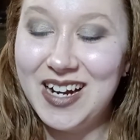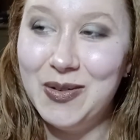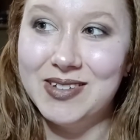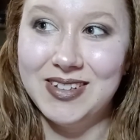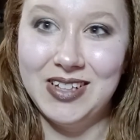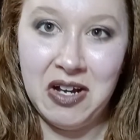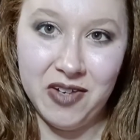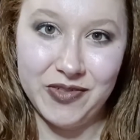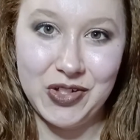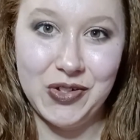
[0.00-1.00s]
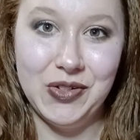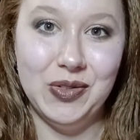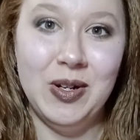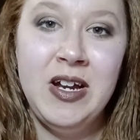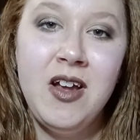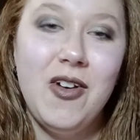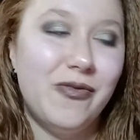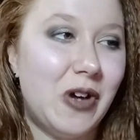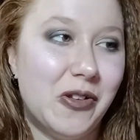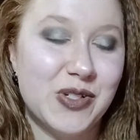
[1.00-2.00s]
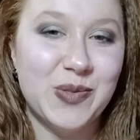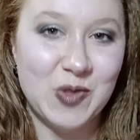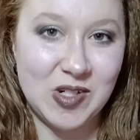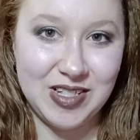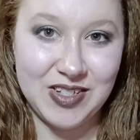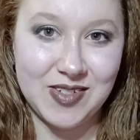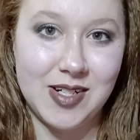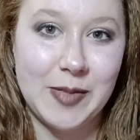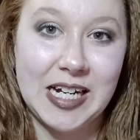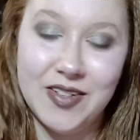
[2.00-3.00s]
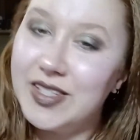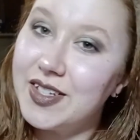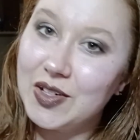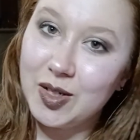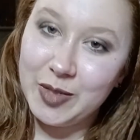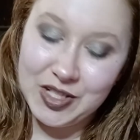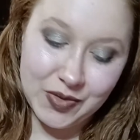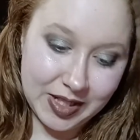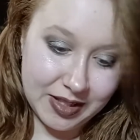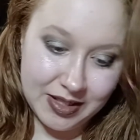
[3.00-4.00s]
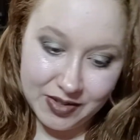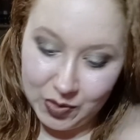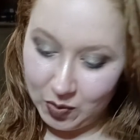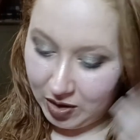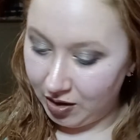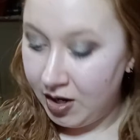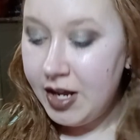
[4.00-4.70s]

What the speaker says: I would love to follow some more Instagram accounts that are going to be doing this, or